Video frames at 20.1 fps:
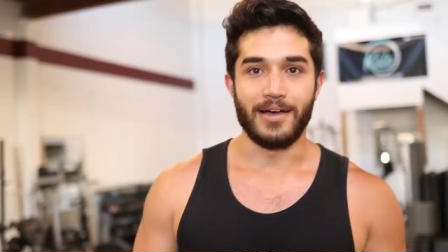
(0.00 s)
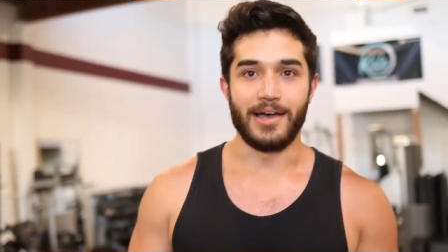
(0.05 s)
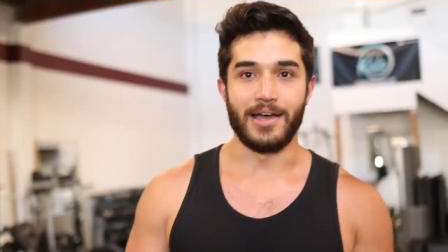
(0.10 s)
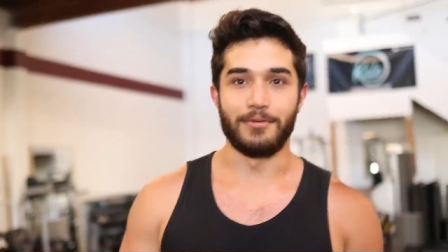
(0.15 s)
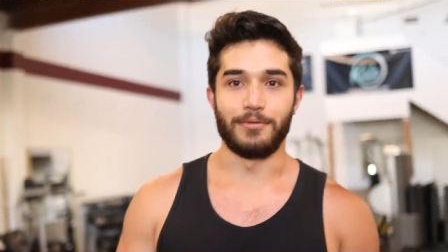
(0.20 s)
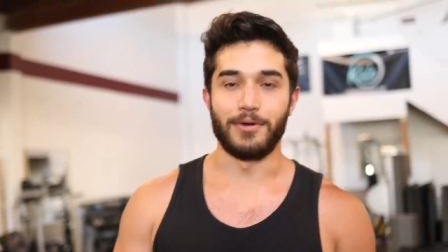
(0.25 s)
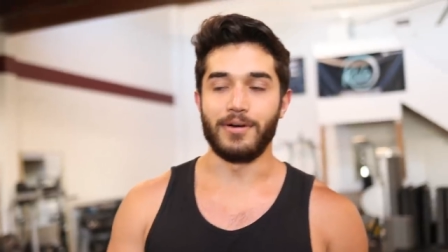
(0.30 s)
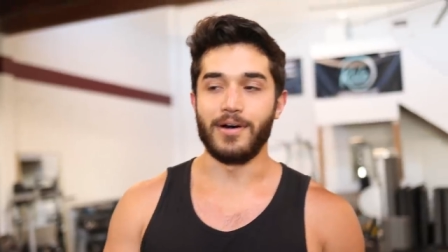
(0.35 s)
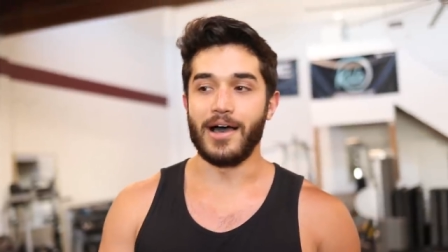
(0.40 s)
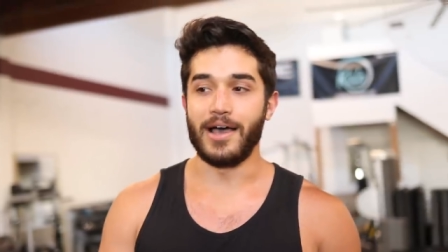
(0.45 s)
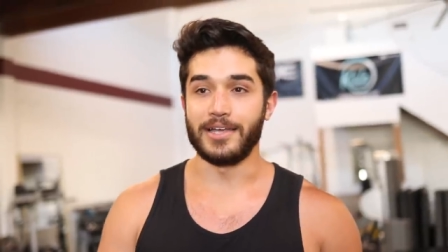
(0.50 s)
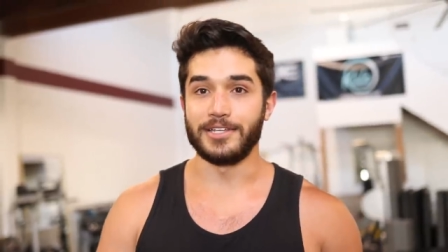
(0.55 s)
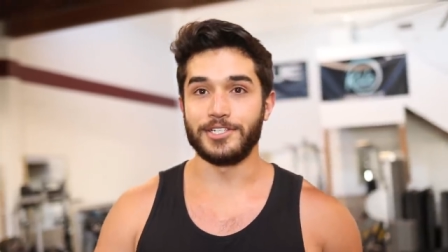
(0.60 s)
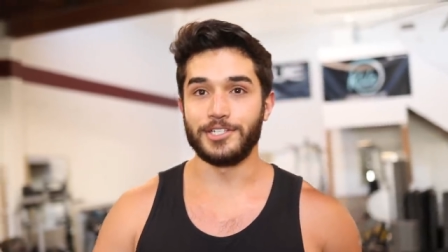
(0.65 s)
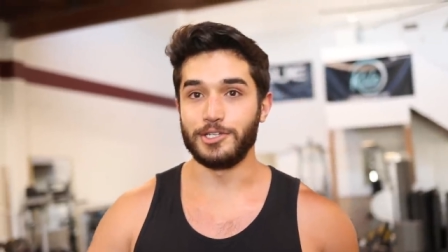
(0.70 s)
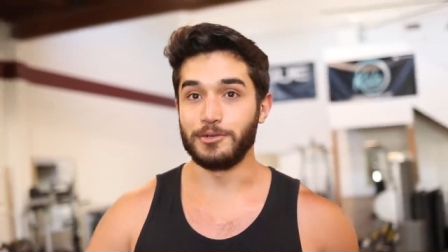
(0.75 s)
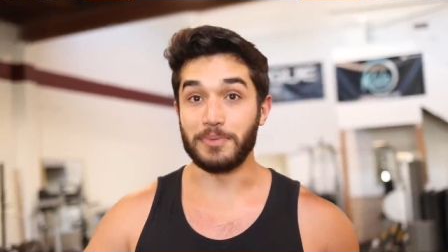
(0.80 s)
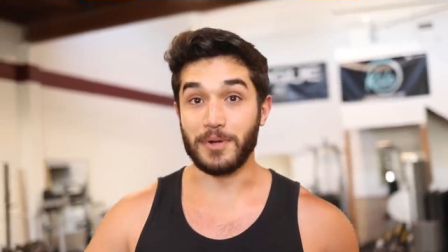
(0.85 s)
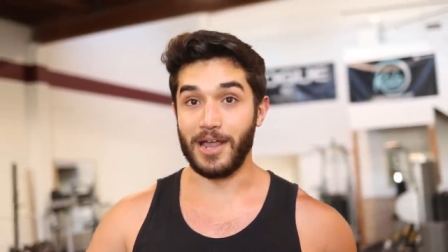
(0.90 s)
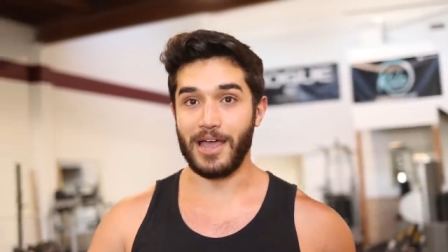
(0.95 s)
Yes. I rely
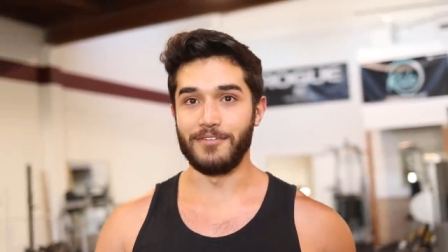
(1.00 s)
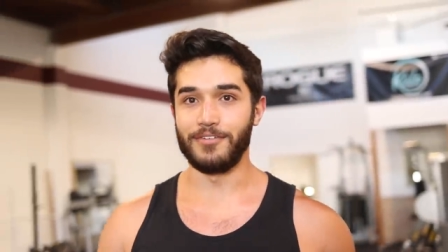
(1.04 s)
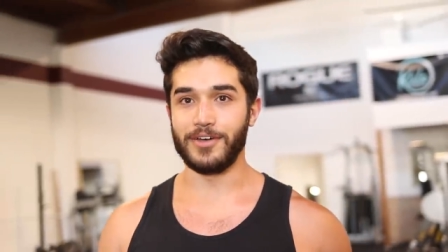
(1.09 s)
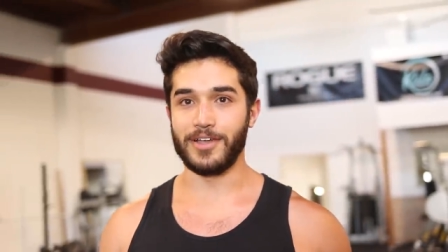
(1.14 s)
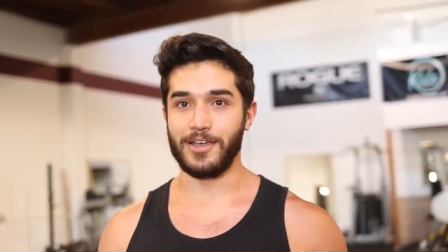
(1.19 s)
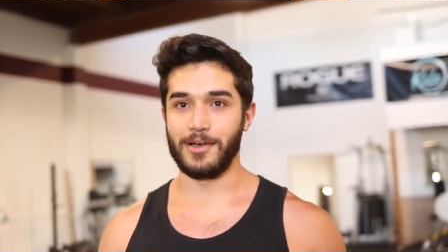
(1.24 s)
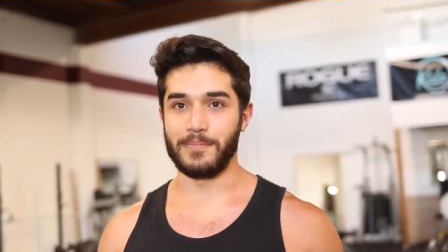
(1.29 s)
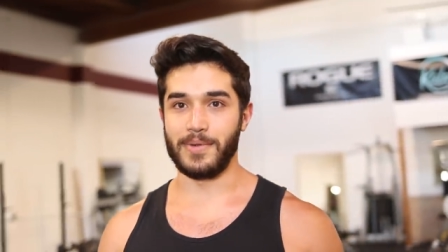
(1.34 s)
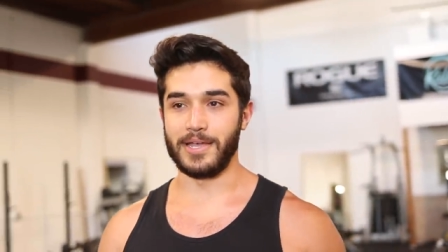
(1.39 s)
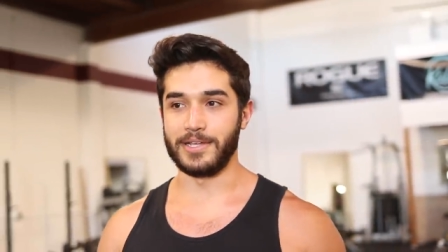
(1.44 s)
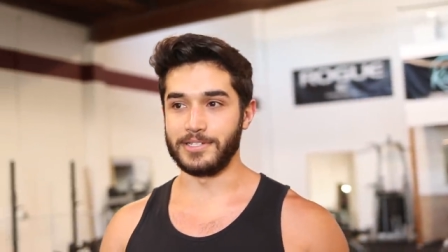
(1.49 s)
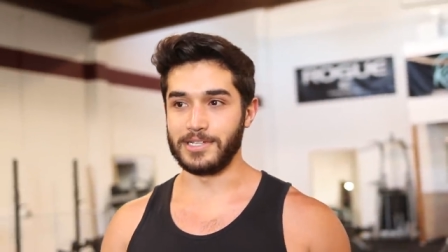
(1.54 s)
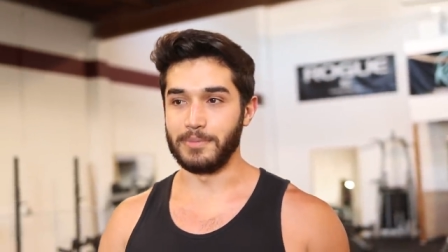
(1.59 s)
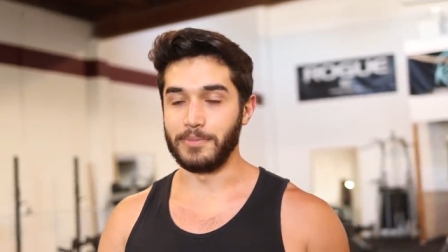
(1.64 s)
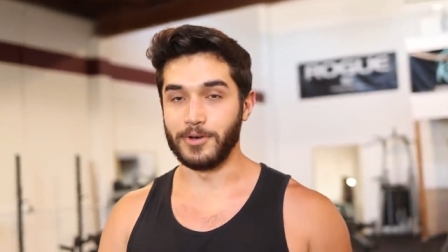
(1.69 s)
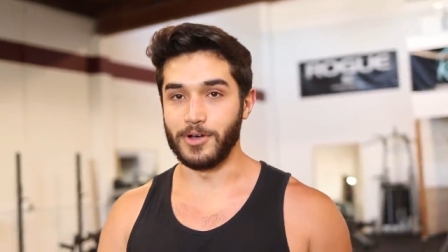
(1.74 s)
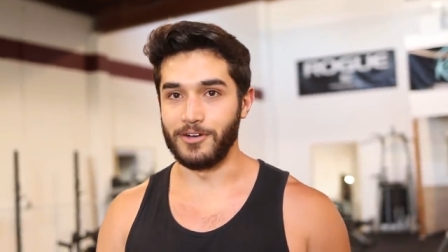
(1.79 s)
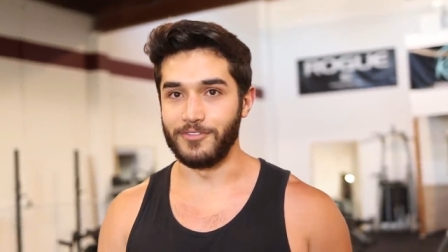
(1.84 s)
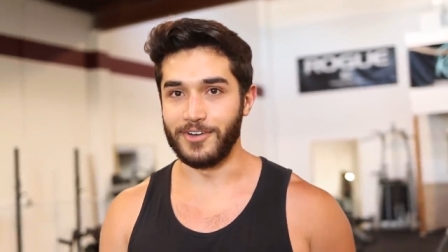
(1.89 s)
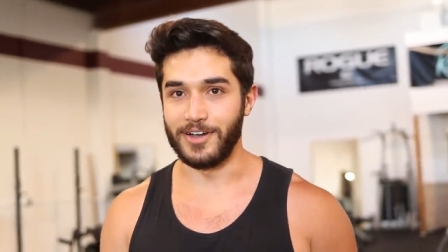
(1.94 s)
super heavily on my
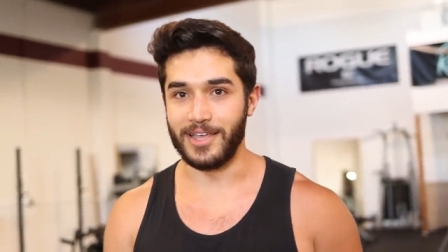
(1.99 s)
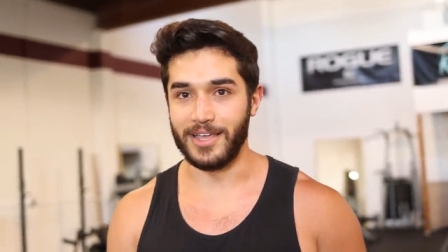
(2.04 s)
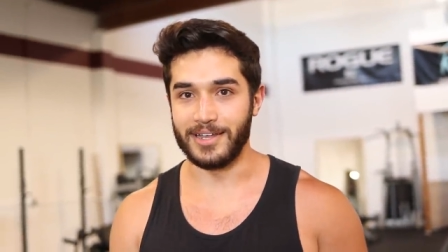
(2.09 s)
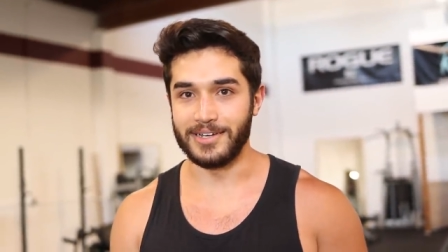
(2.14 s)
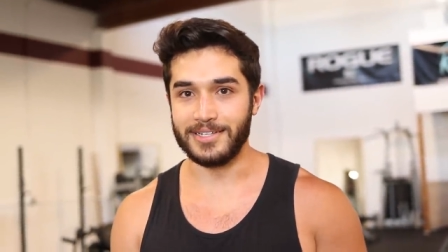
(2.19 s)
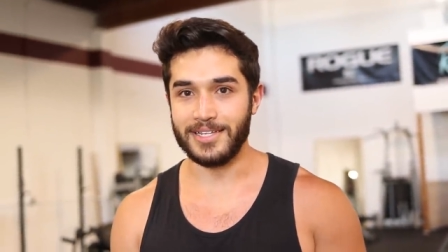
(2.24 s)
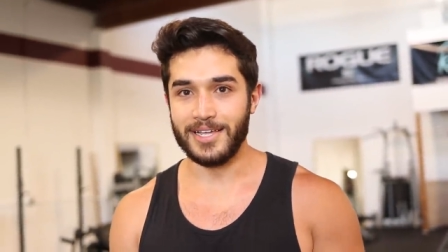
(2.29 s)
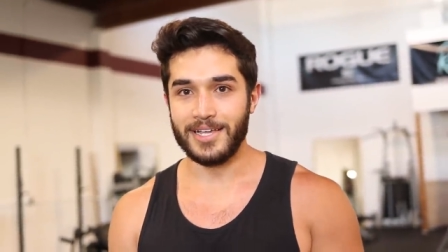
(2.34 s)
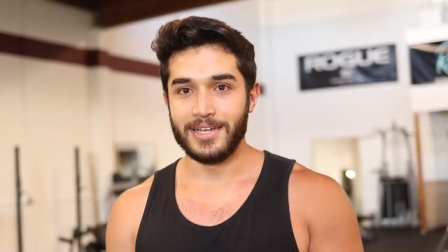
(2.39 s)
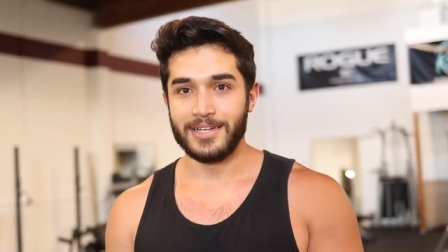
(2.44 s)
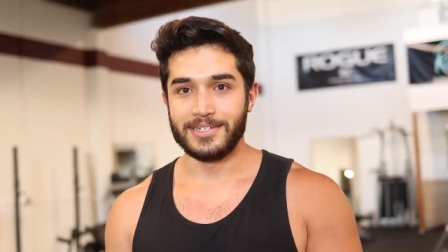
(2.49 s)
double overhand